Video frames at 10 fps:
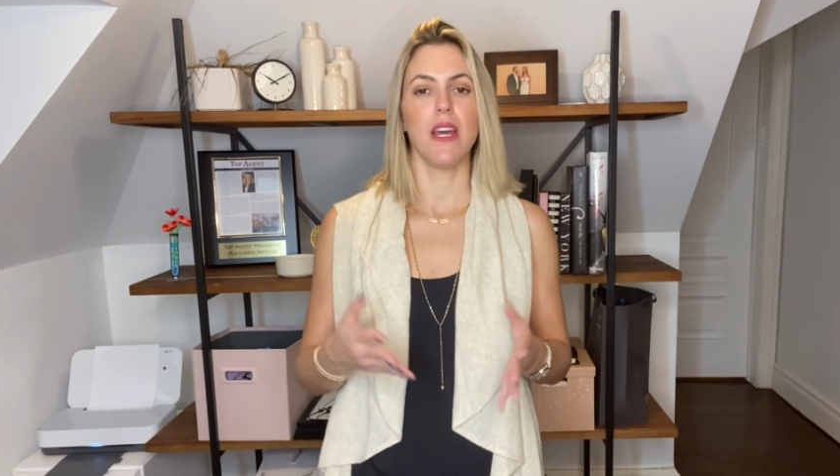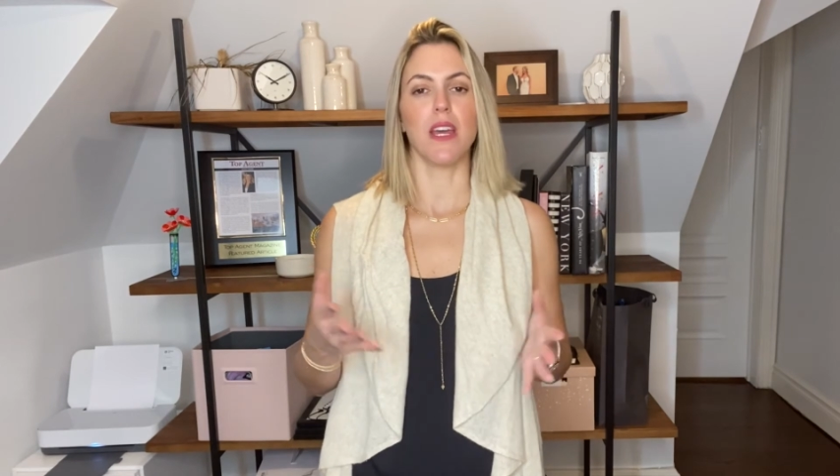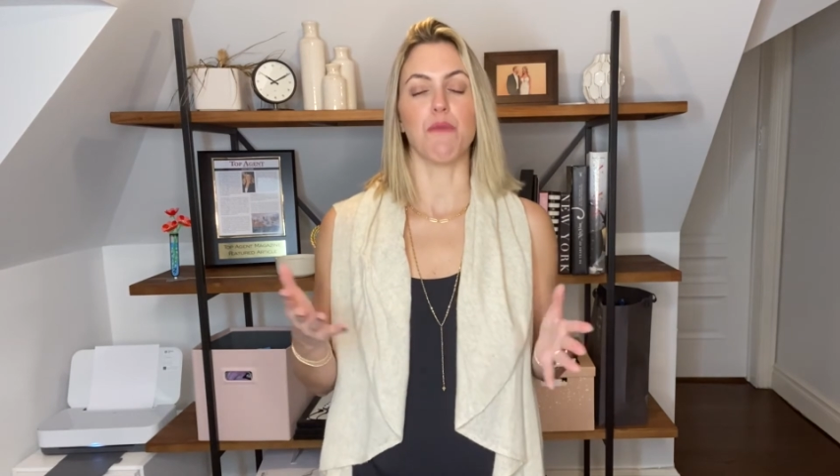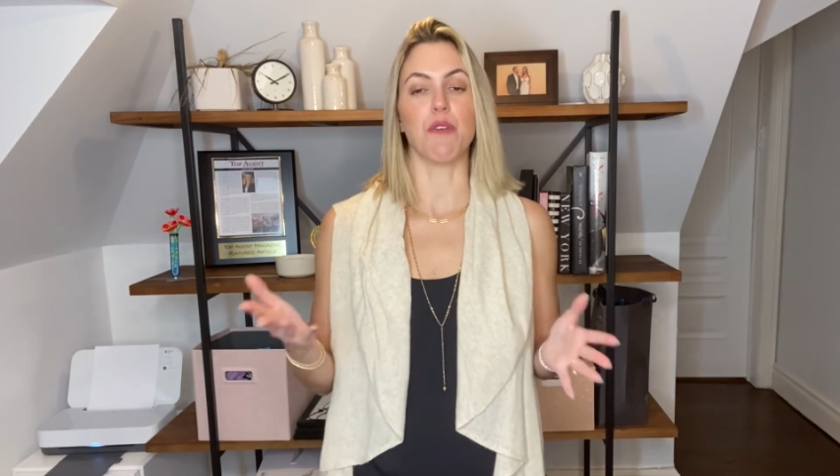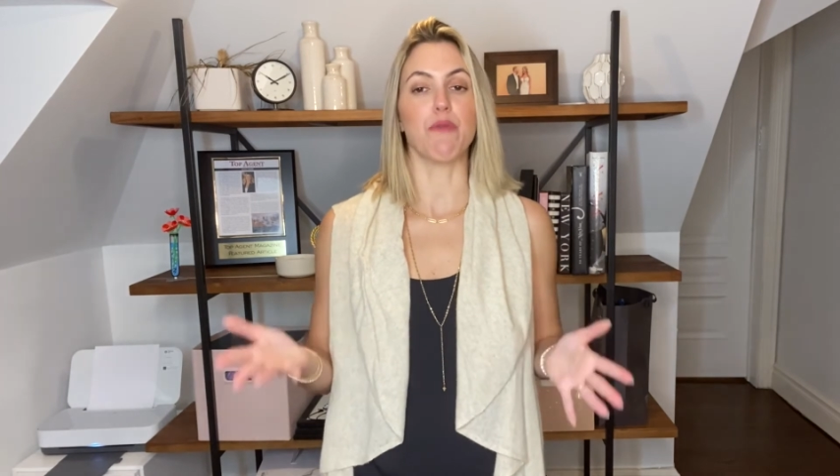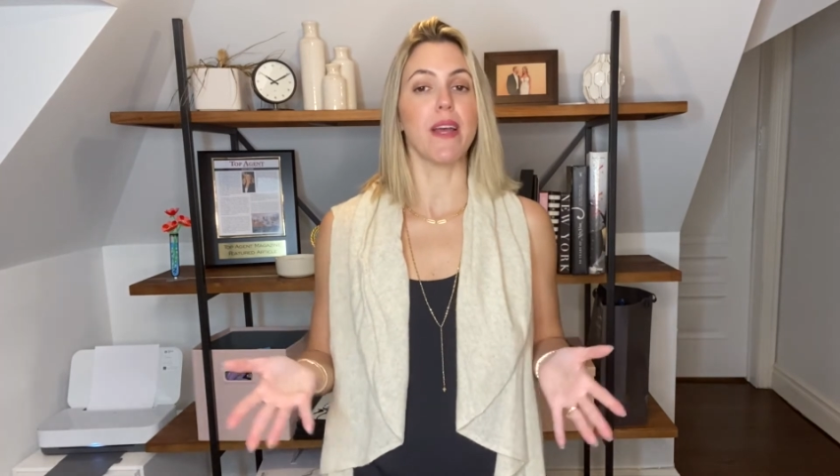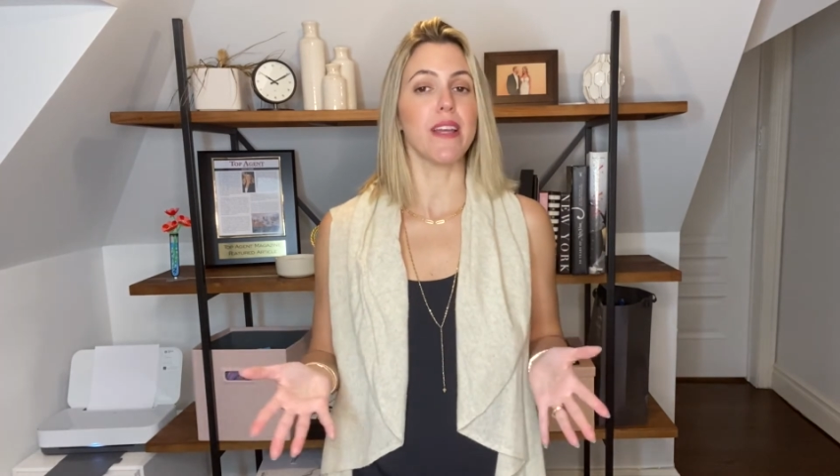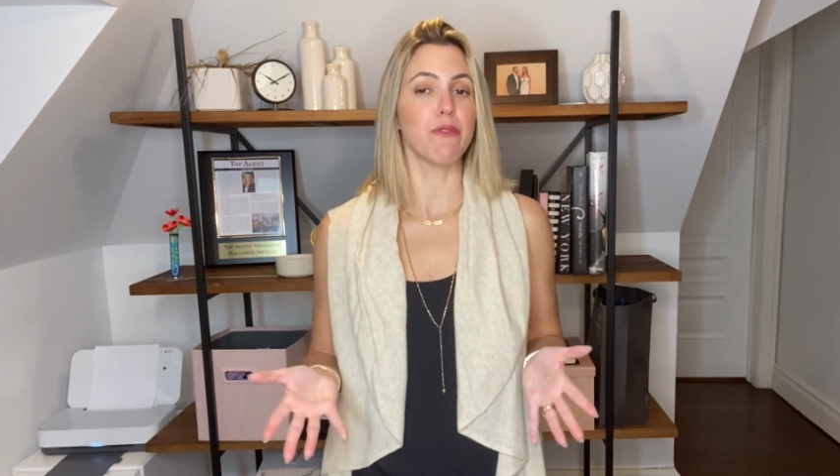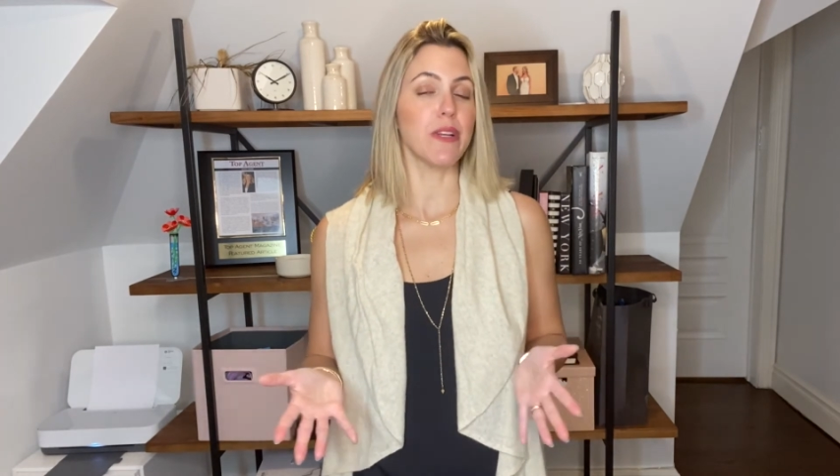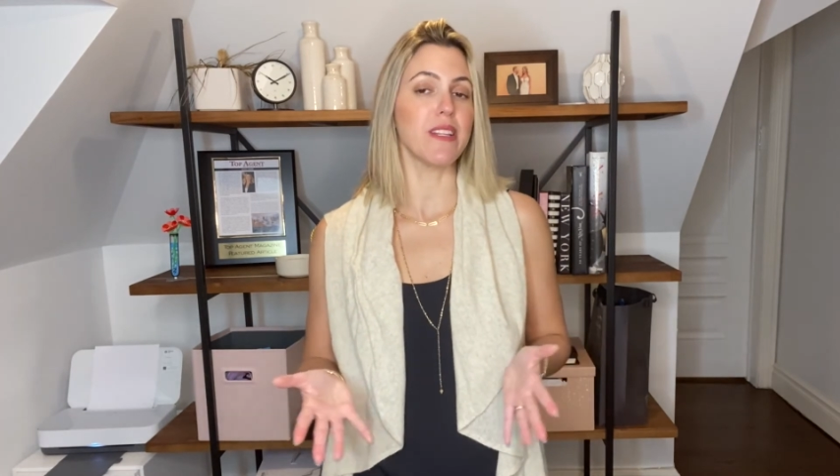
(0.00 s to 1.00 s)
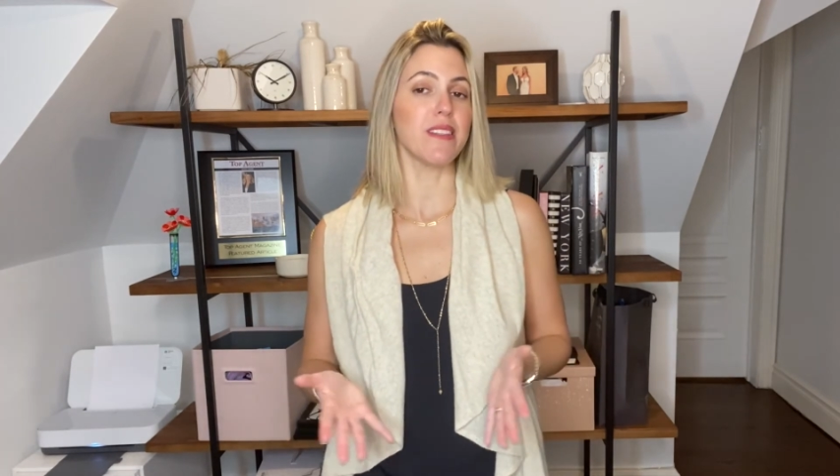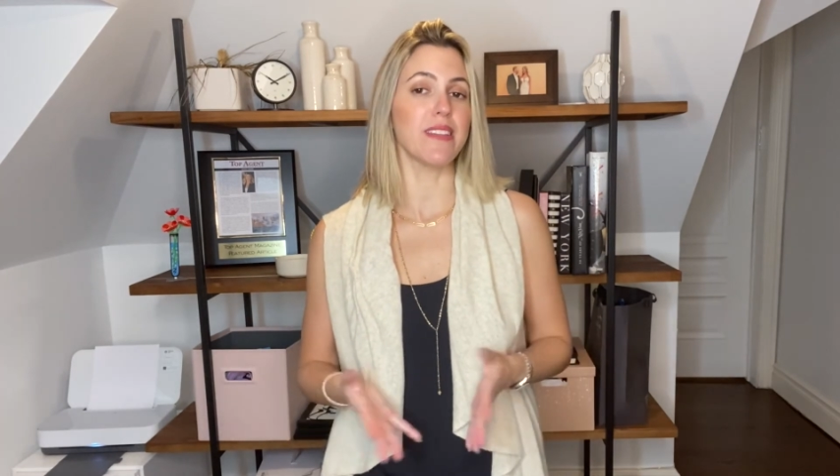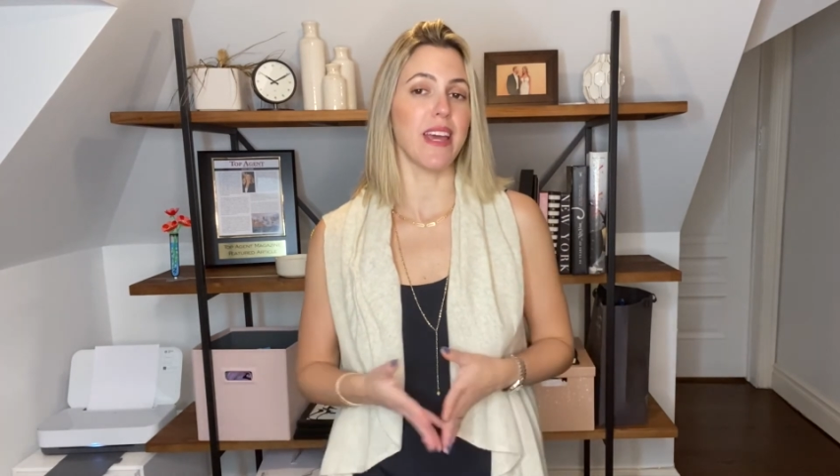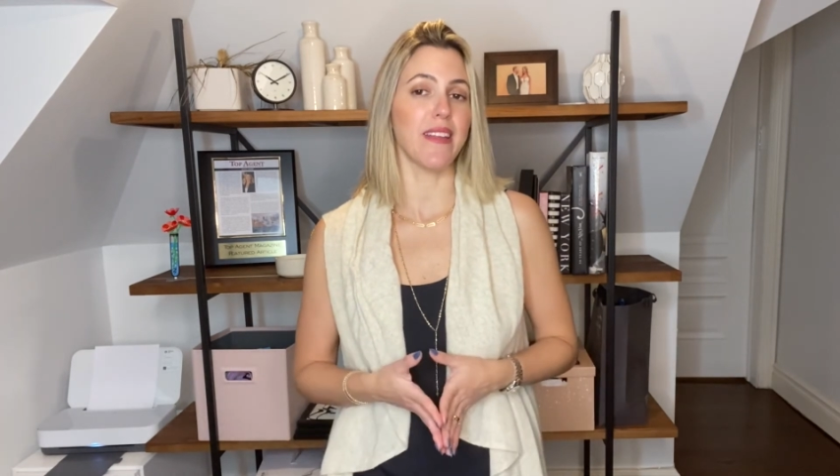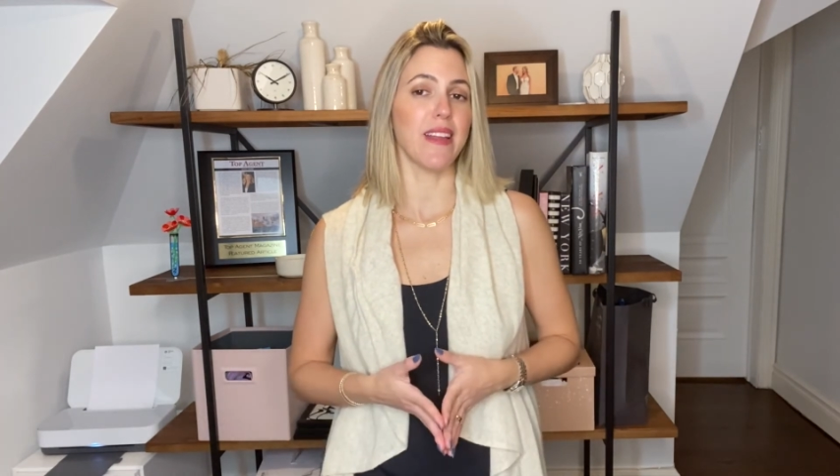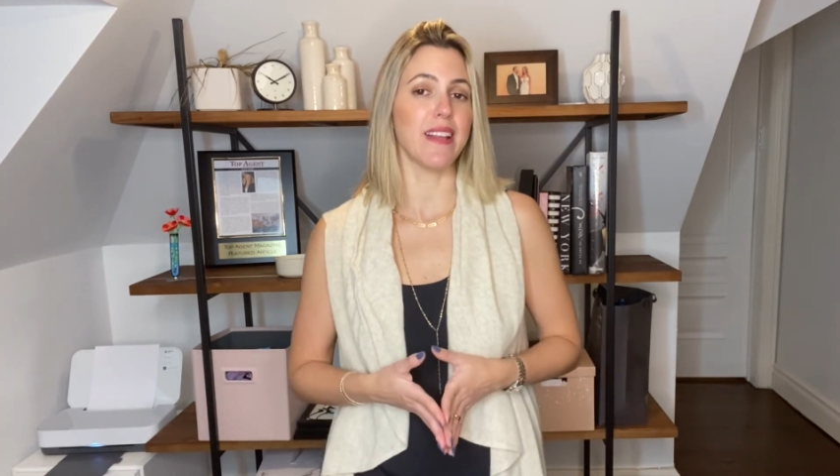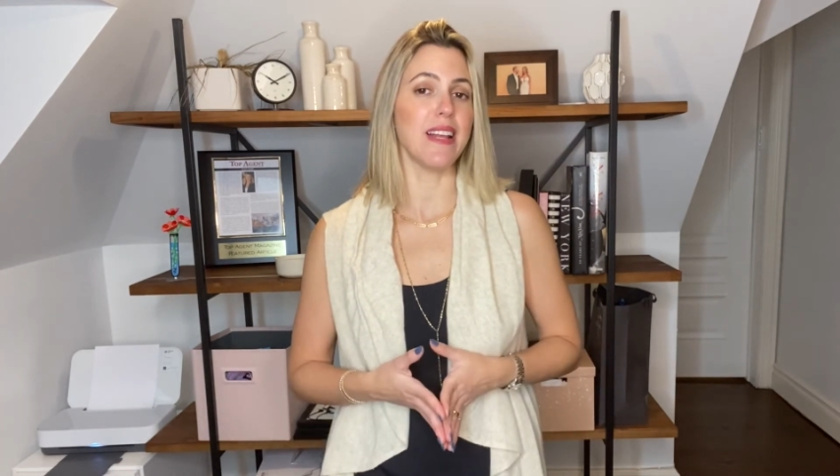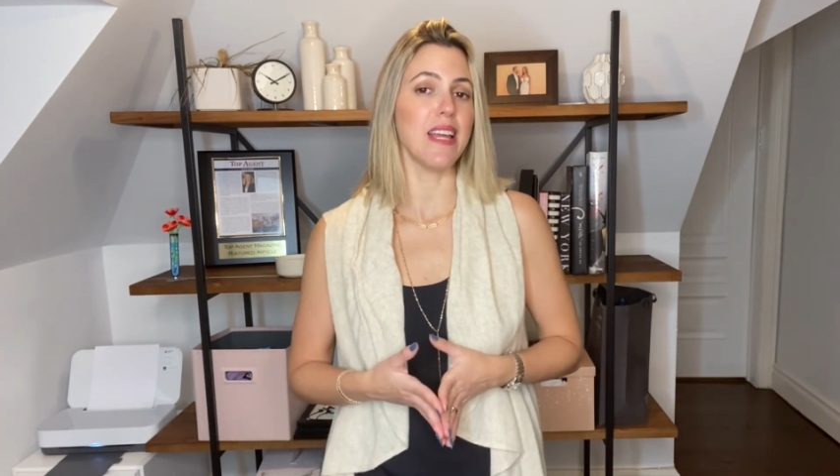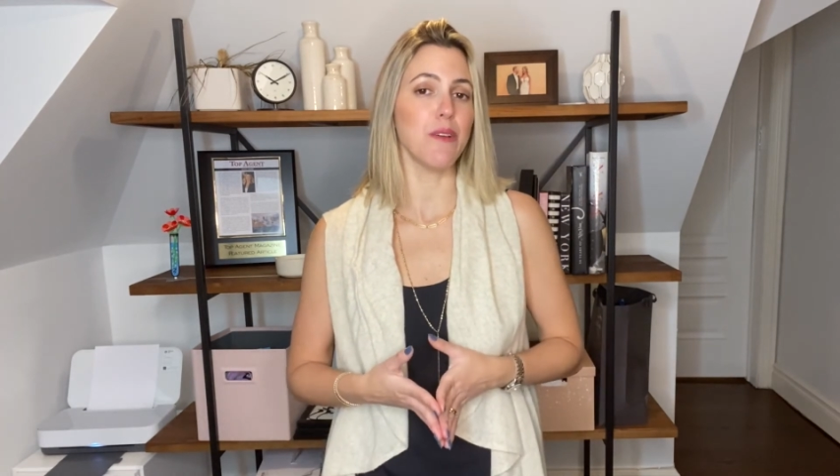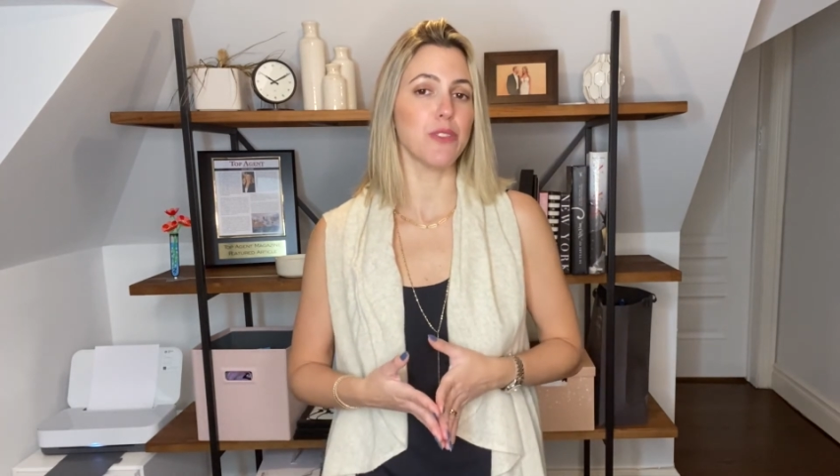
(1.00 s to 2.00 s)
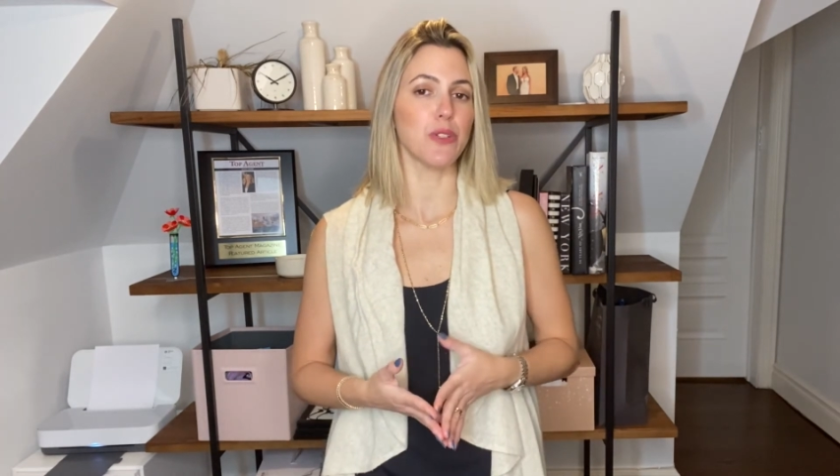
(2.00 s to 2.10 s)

if a retail tenant leaves